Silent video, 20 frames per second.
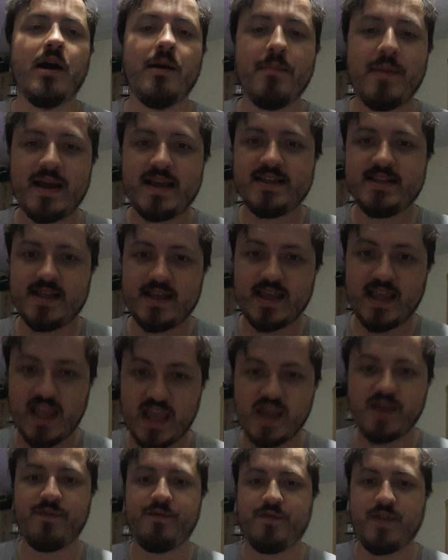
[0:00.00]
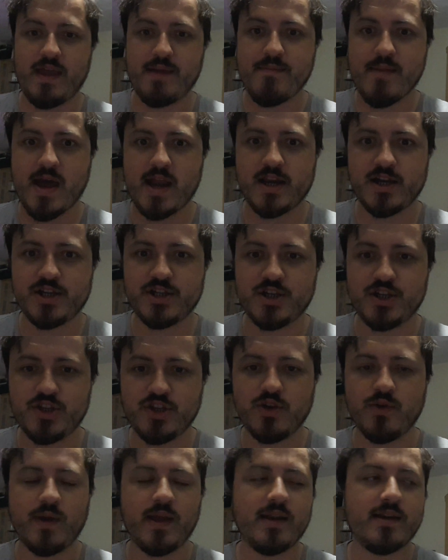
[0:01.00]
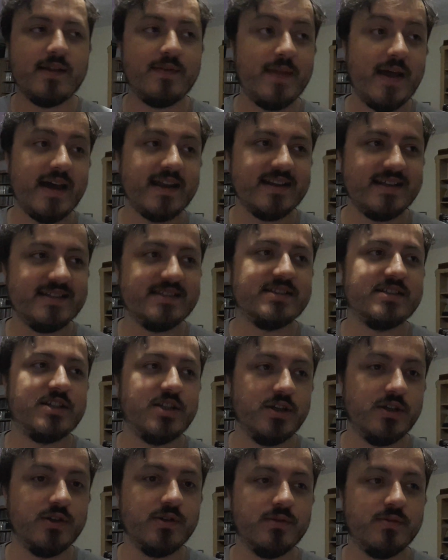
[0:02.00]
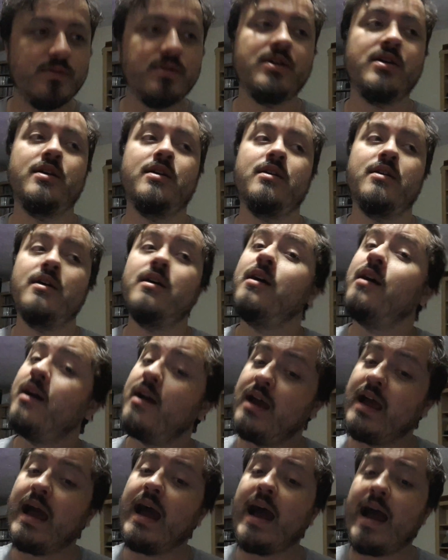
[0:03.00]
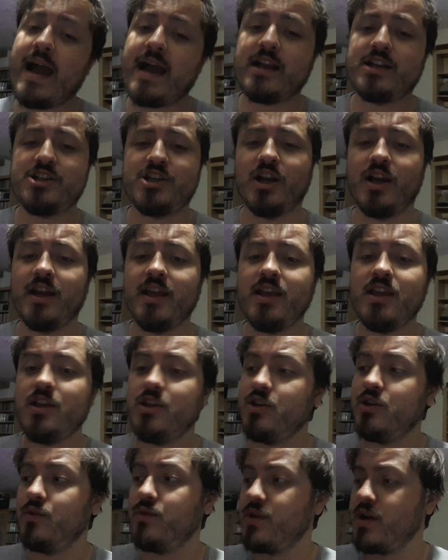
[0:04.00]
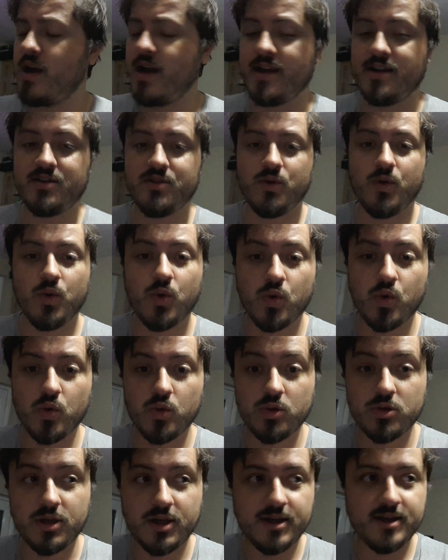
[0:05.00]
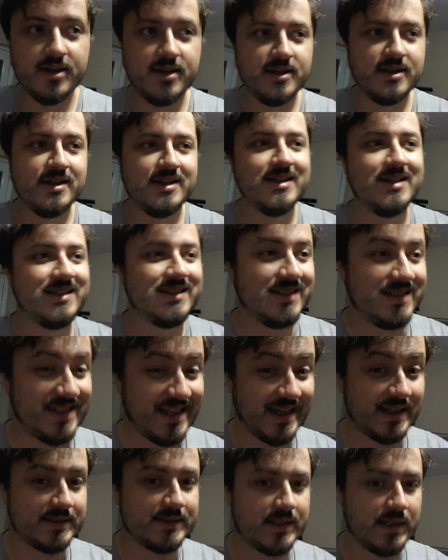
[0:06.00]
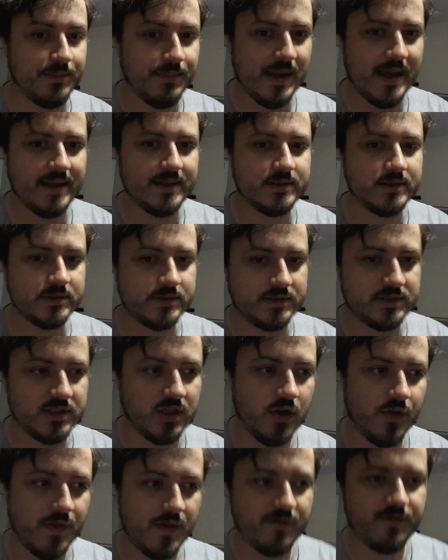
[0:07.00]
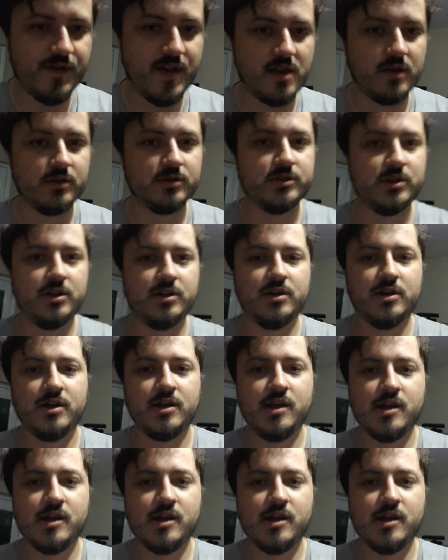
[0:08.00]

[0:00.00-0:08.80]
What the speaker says: amazing if they managed to do it. And that is to actually unite all 6 commanders on the field.